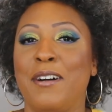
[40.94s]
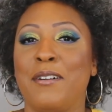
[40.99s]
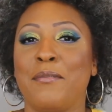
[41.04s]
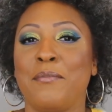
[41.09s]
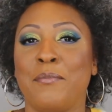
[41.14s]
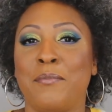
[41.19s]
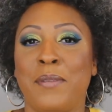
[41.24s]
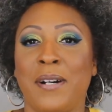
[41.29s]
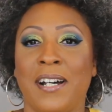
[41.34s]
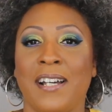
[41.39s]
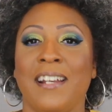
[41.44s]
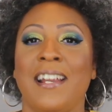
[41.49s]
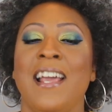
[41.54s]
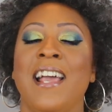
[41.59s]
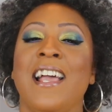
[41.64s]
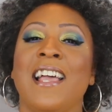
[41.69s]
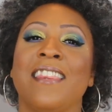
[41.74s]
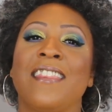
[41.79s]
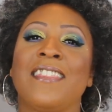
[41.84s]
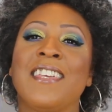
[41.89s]
But
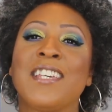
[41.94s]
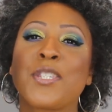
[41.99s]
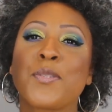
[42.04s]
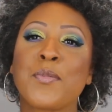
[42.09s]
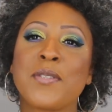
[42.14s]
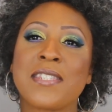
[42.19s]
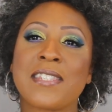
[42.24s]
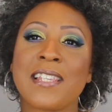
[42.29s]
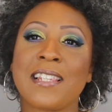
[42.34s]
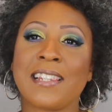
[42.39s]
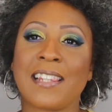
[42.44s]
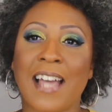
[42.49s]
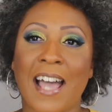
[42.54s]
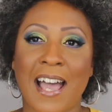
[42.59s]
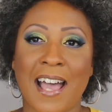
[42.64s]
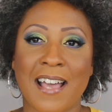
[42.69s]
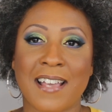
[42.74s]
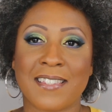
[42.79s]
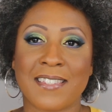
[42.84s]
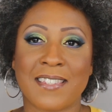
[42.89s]
this was the
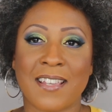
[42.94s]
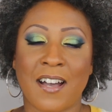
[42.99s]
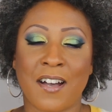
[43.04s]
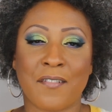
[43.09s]
last